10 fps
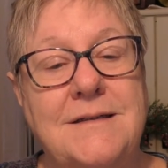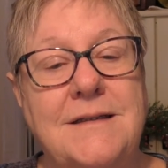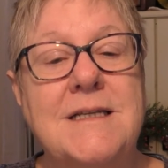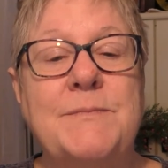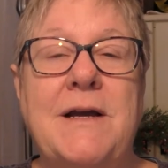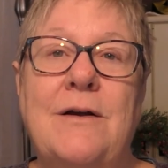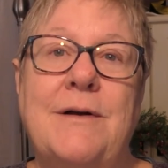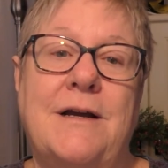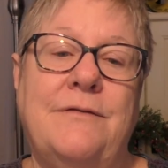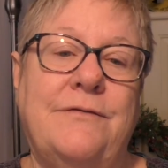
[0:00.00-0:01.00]
This
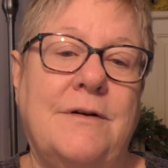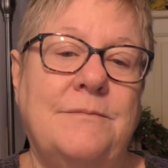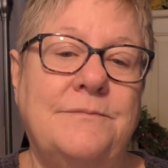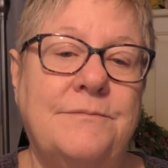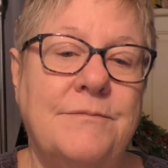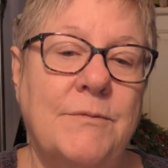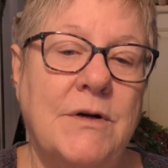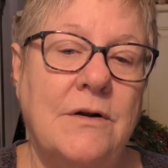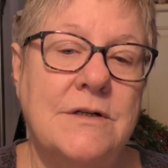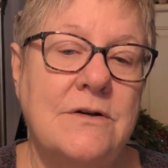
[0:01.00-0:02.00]
paragraph from
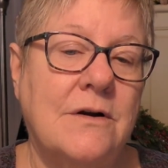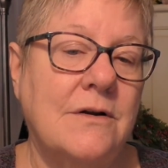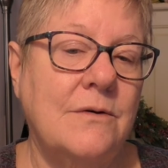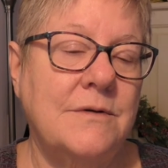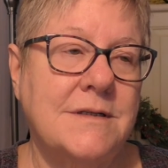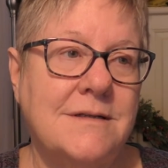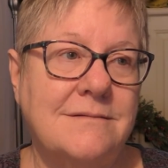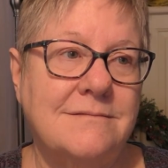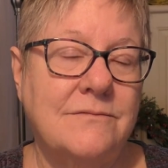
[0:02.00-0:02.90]
Bernard's article is,